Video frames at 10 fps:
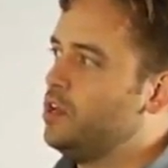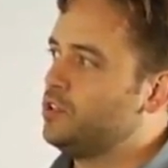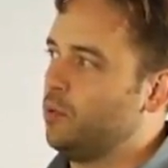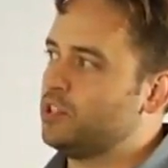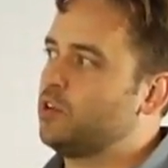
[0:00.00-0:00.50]

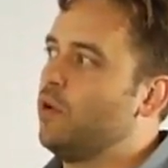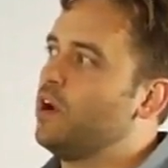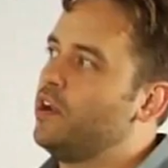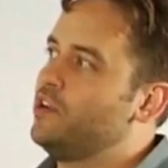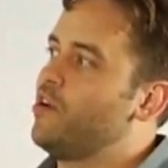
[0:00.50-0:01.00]
So what's going
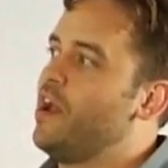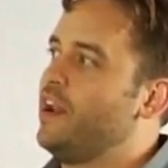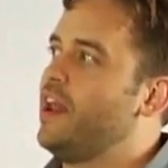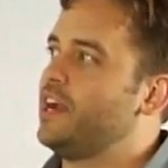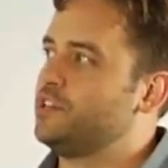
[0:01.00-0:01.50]
on in our
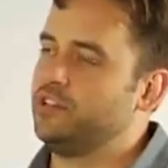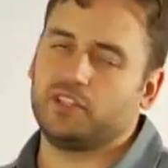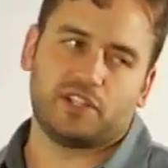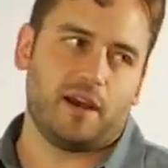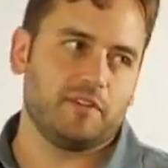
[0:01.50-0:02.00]
edit action? This
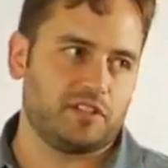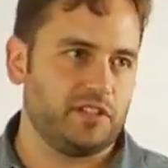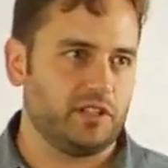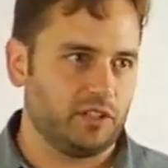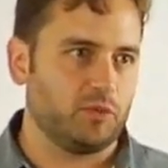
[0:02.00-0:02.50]
is
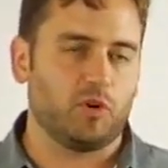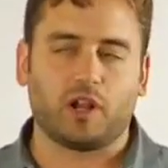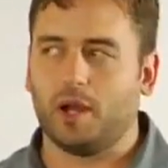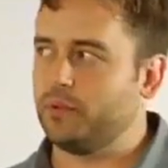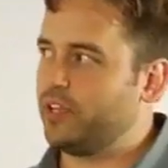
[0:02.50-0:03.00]
obviously a little more
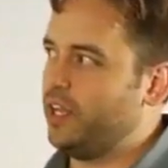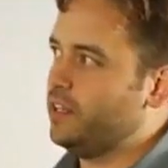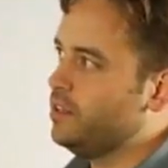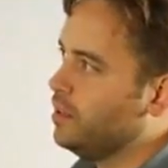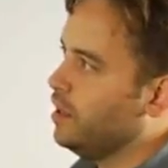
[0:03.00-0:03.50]

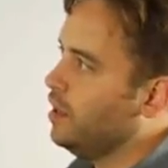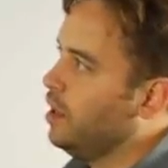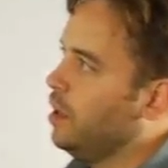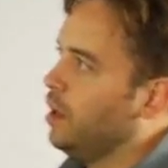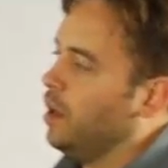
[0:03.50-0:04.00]
complicated.
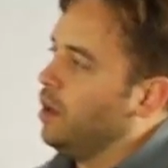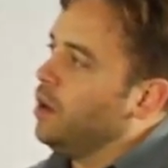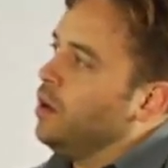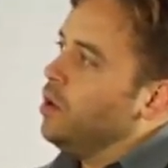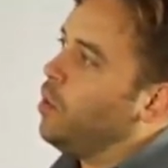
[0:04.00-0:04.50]

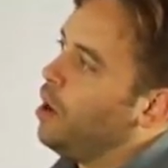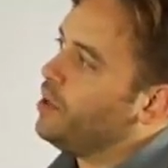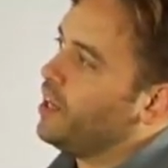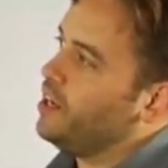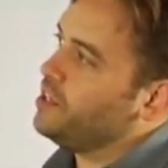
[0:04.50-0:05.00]
Well,
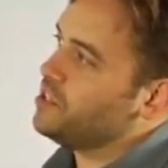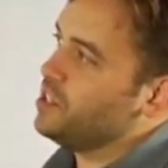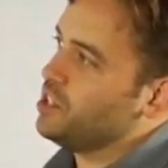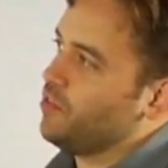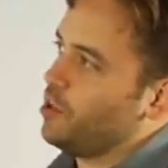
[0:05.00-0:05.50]
we get an
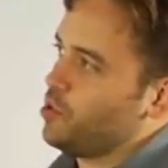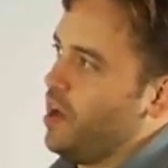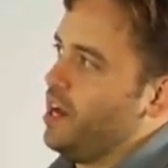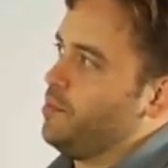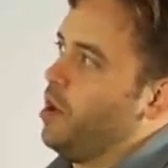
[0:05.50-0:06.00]
instance of our
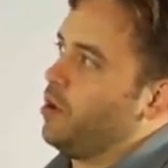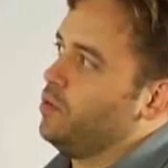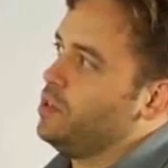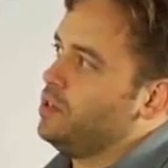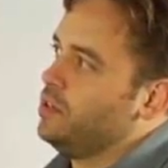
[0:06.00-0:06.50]
training
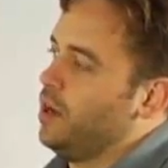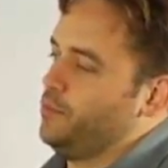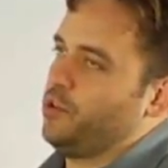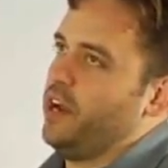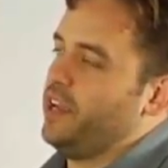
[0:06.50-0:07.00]
model, our
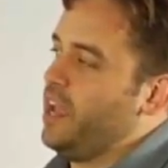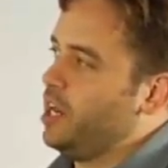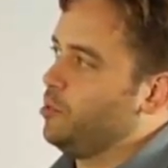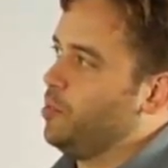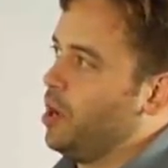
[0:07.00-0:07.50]
training
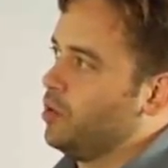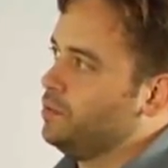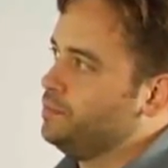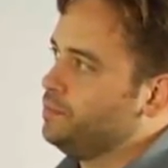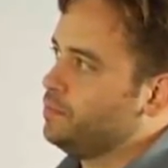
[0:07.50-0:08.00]
animal model.